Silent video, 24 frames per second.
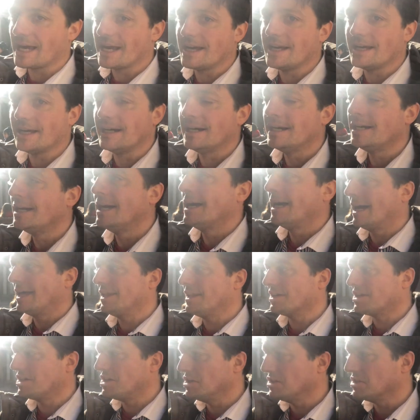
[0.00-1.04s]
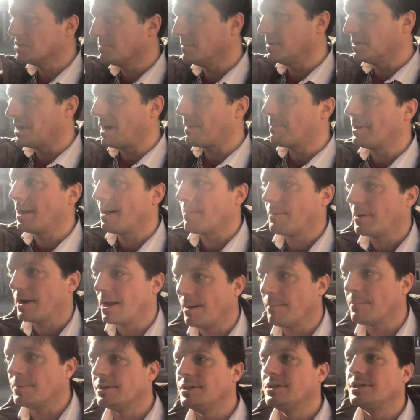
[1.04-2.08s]
get here, and the queues build up and up and
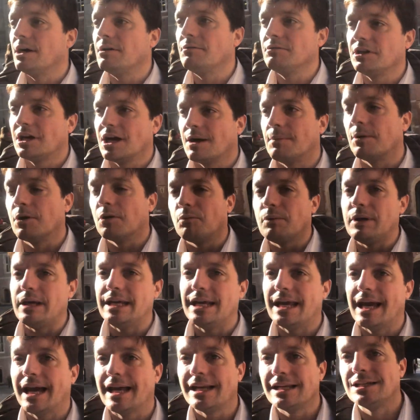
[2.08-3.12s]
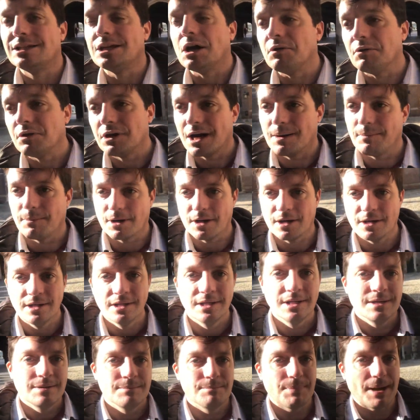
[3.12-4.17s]
up. Don't come on a weekend, don't come on a
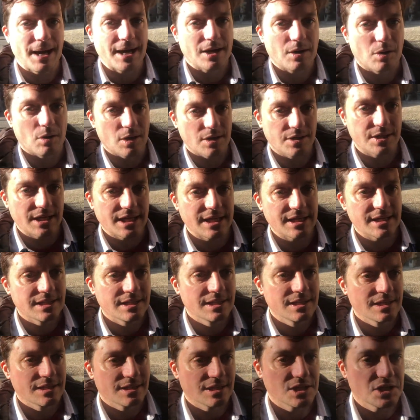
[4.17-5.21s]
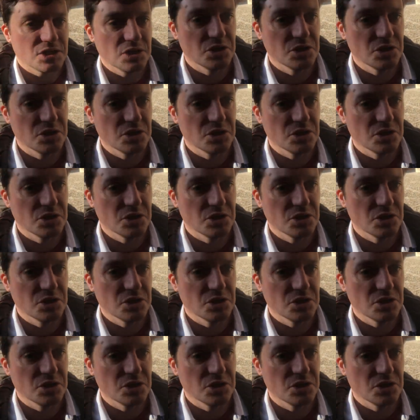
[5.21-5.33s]
bank holiday. The